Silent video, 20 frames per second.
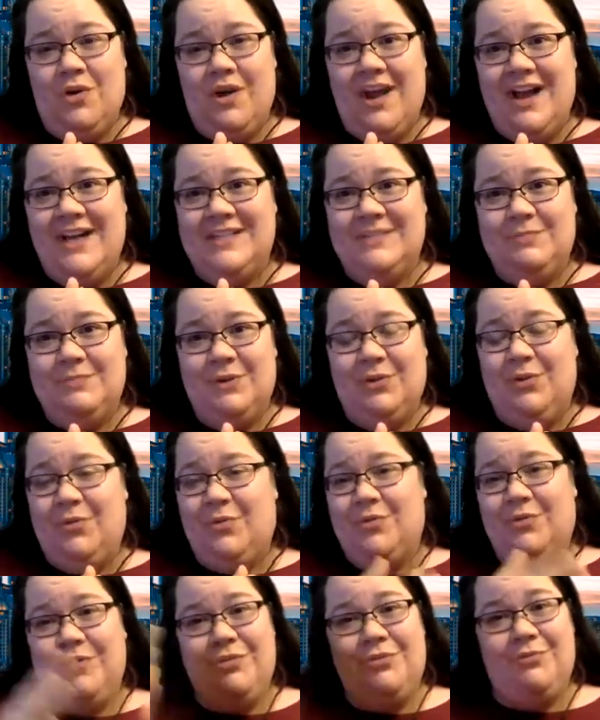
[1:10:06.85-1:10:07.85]
hospital
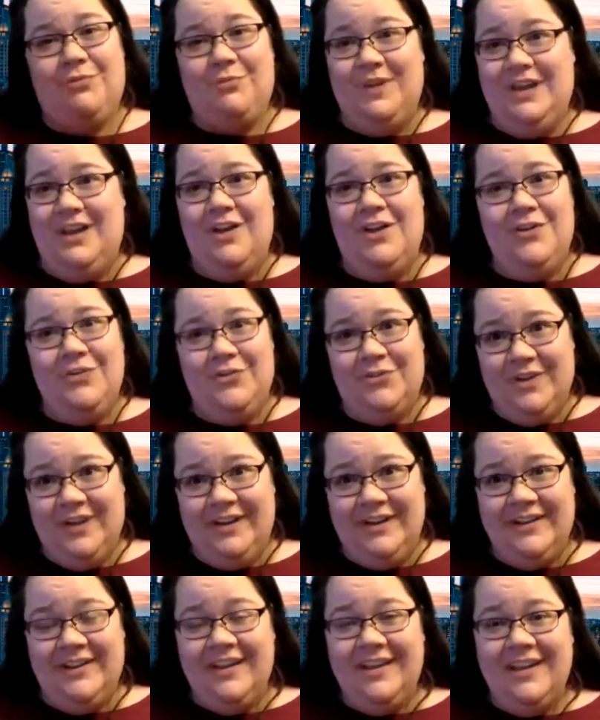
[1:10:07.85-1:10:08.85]
or the
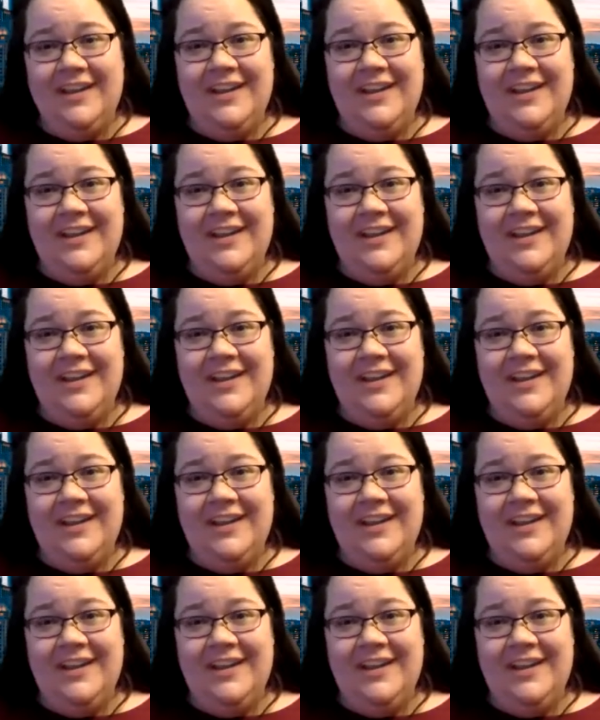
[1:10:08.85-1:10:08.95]
300,